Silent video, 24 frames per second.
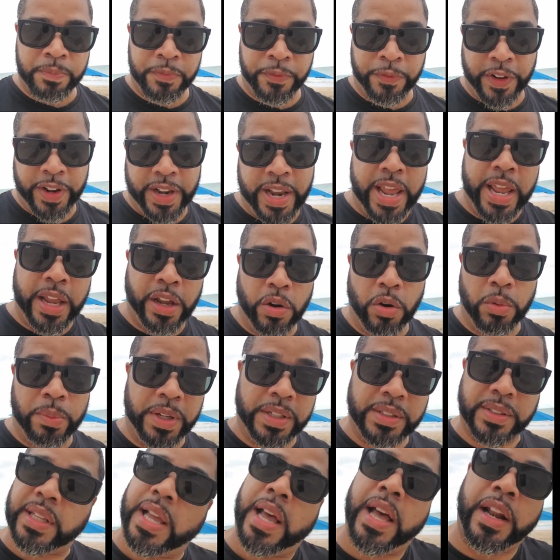finagle
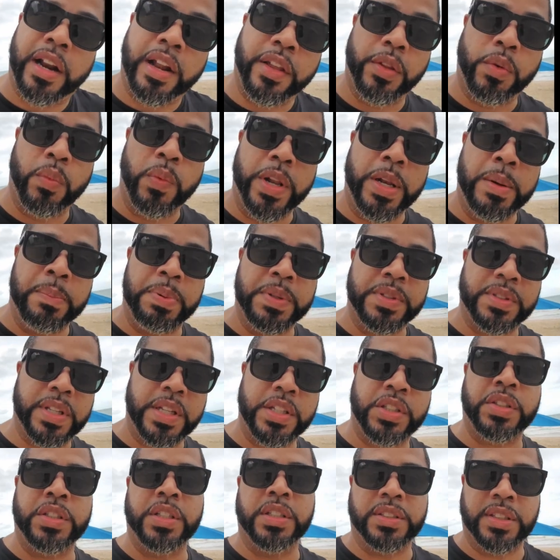because I had other winning
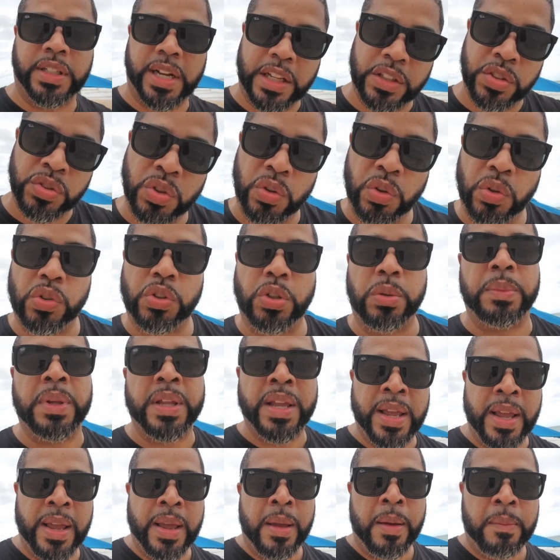positions and I sold them.
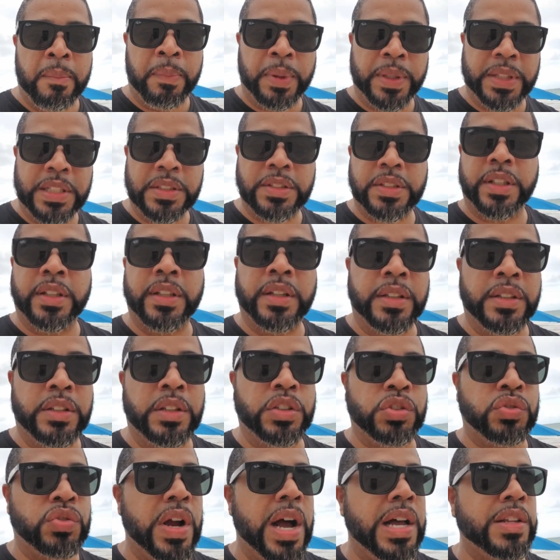But these are the,
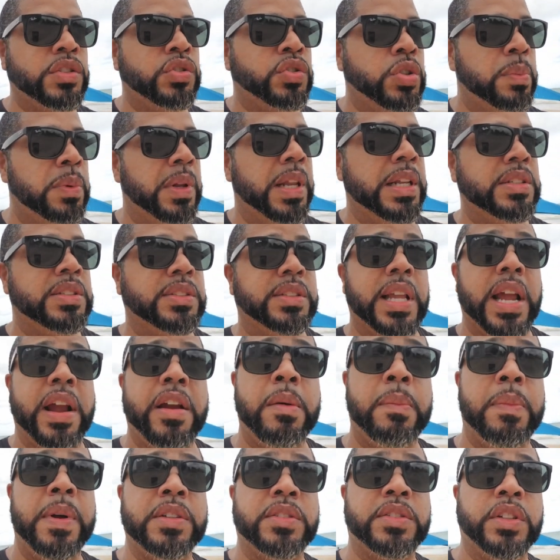the trials and tribulations that
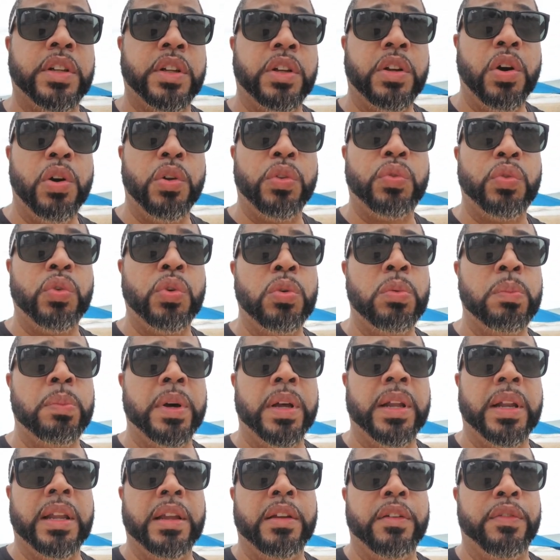everybody's gonna go through.
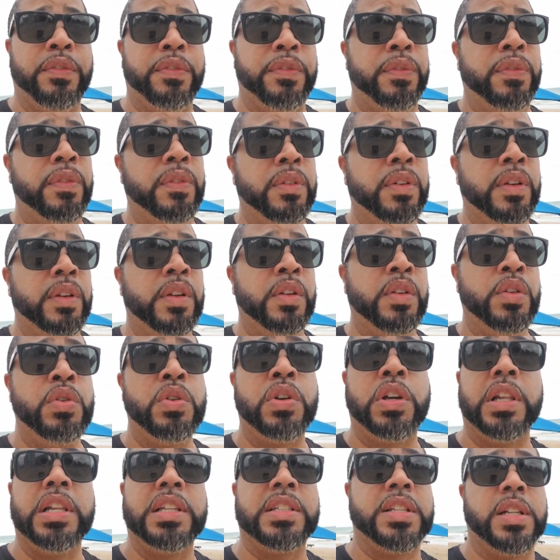But if you
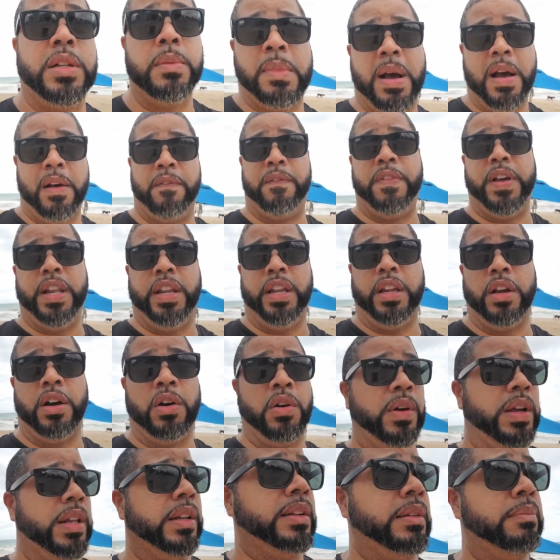could listen to my
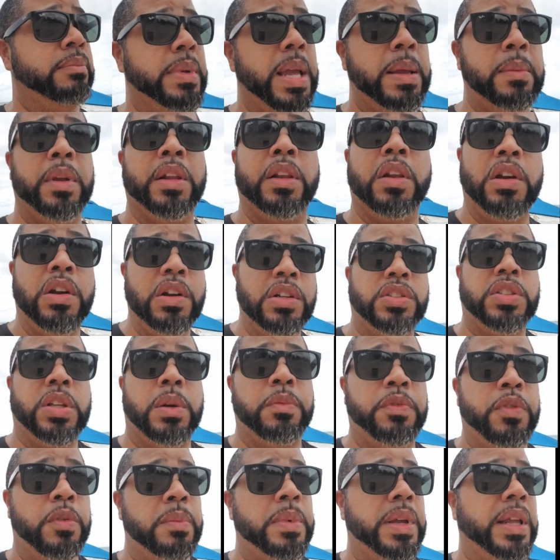video and maybe learn
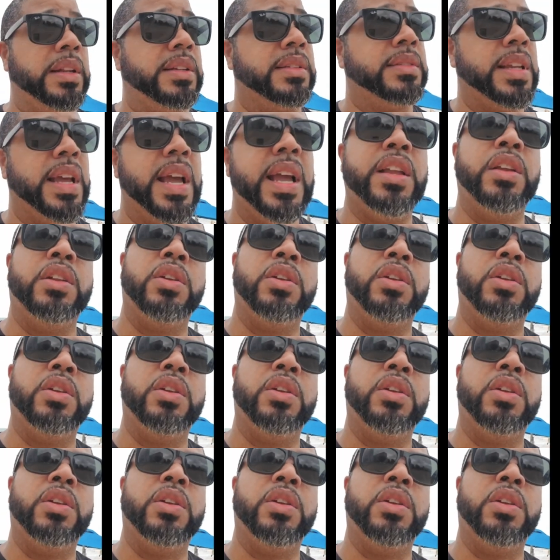something from it and say, hey,